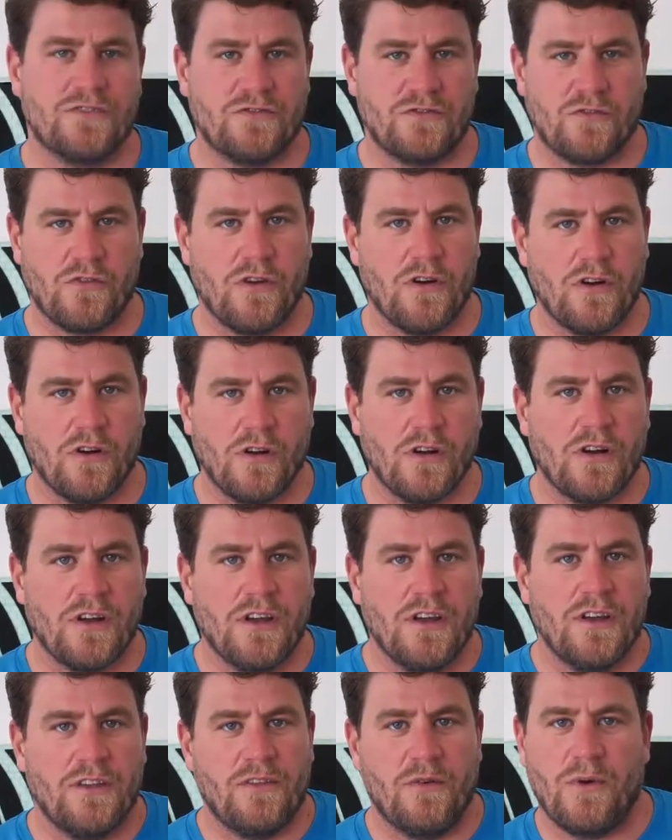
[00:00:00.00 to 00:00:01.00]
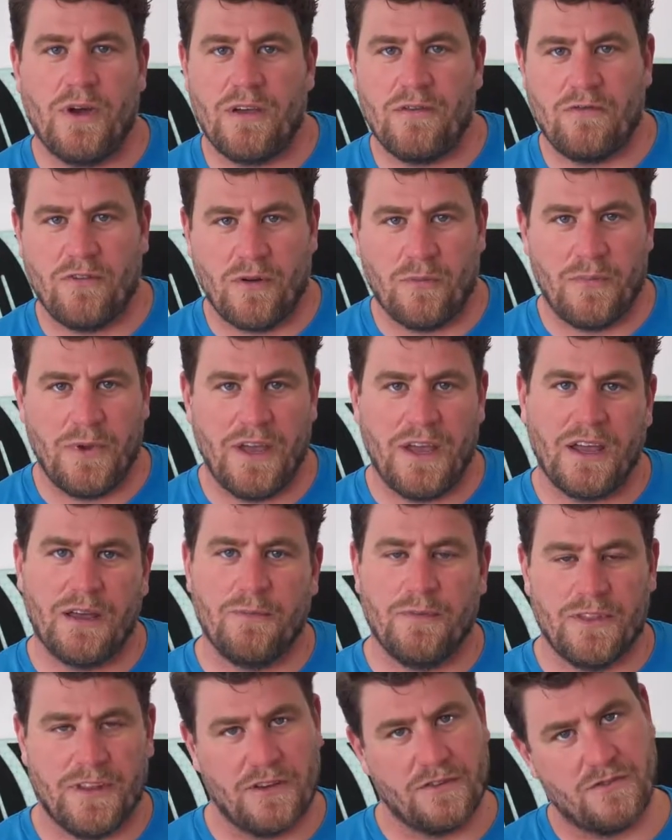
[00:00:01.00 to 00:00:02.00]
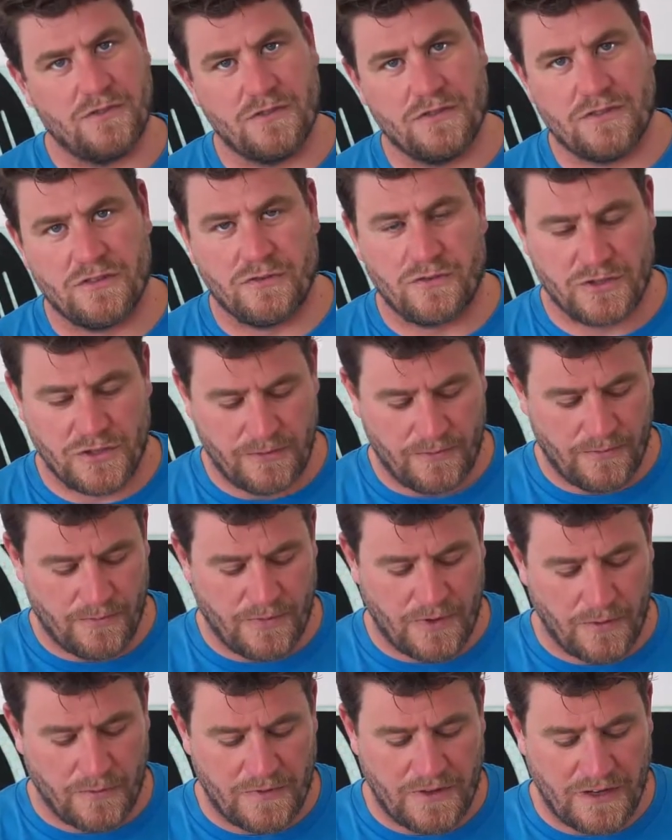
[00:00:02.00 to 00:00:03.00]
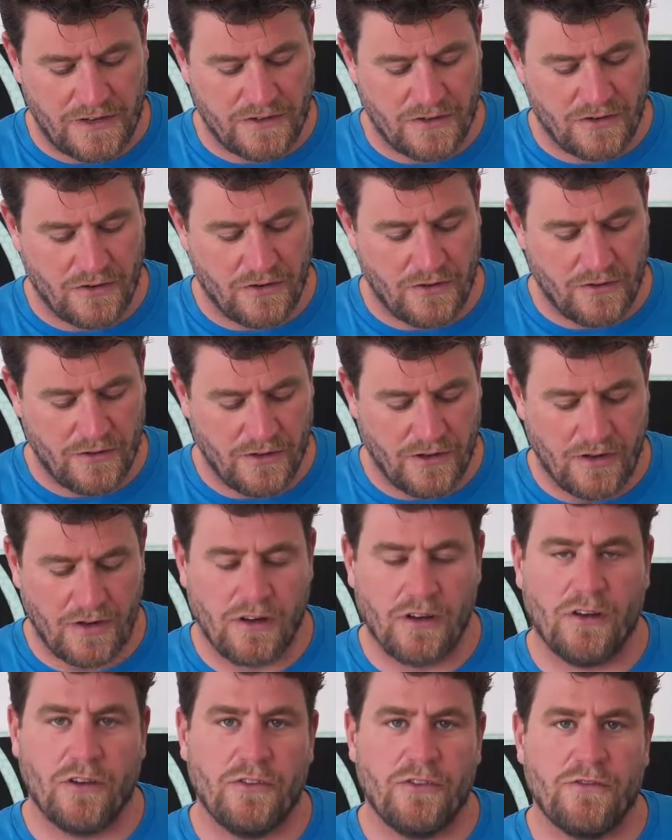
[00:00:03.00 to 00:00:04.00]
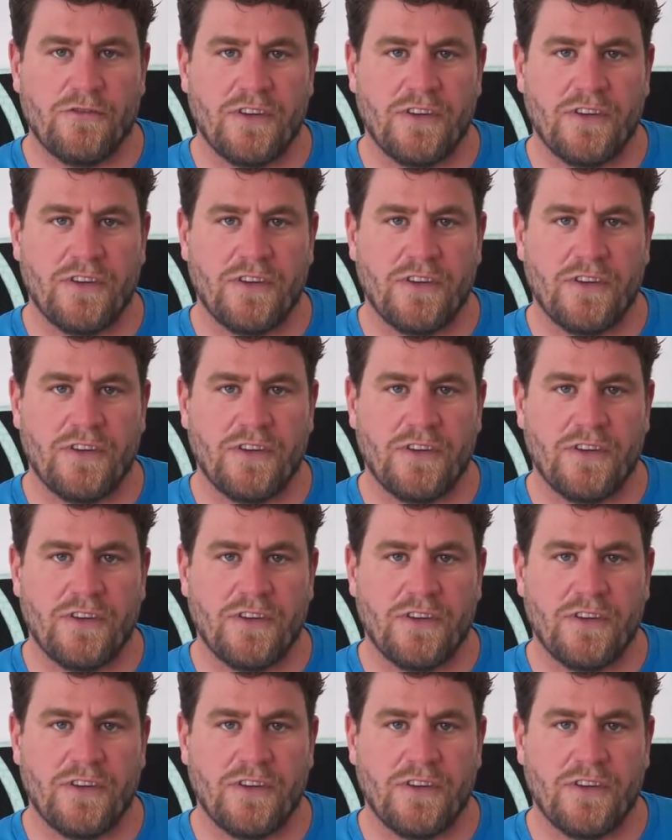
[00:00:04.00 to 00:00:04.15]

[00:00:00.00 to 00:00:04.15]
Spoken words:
strong, the waves are big, but there's also some texture on the